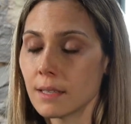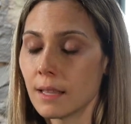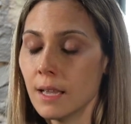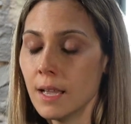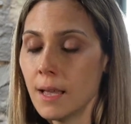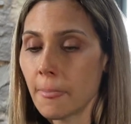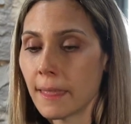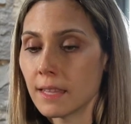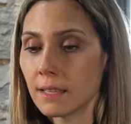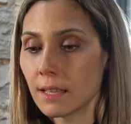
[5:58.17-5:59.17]
And,
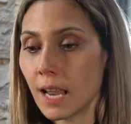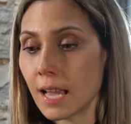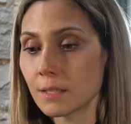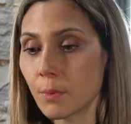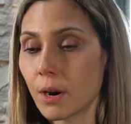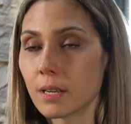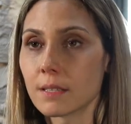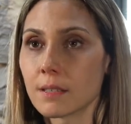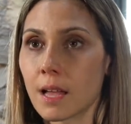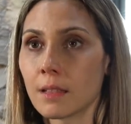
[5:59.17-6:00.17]
and then the last part
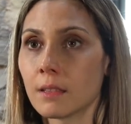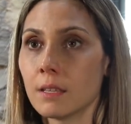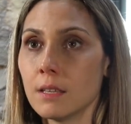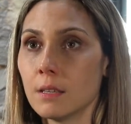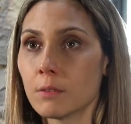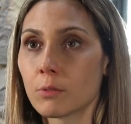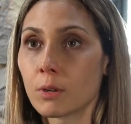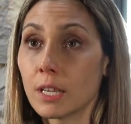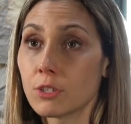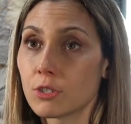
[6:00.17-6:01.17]
is that the
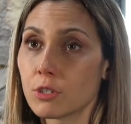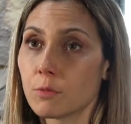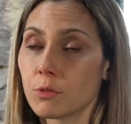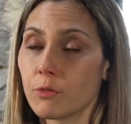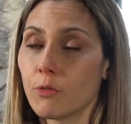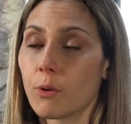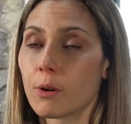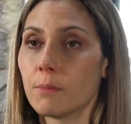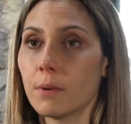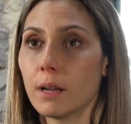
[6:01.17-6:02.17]
relationships you
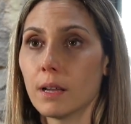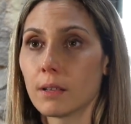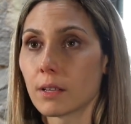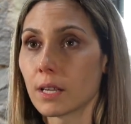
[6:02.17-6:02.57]
form, the